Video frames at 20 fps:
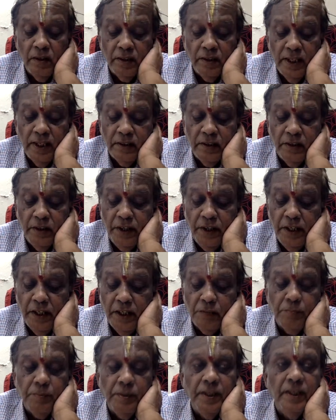that, 3
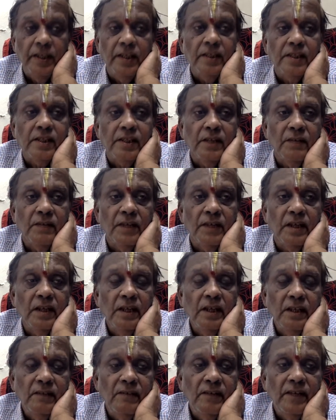years period is given
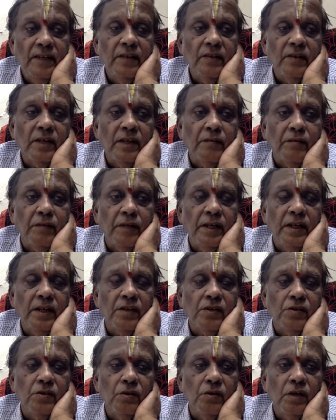where you can file
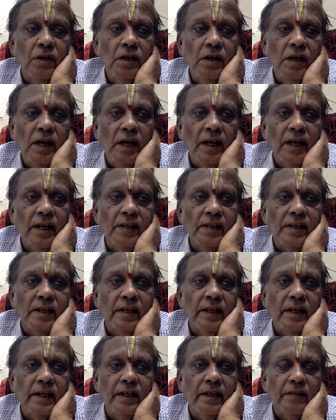a suit against the
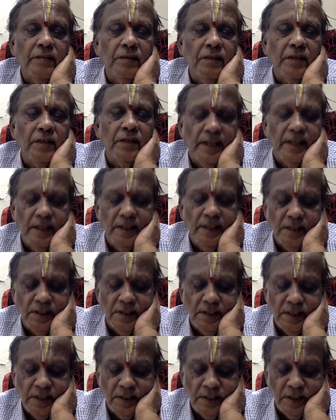carrier for
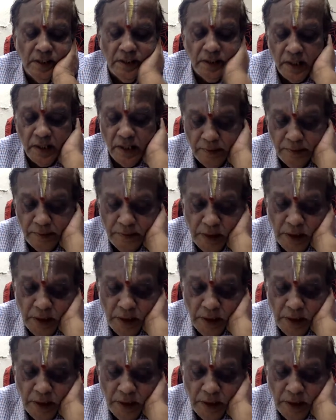negligence, etc.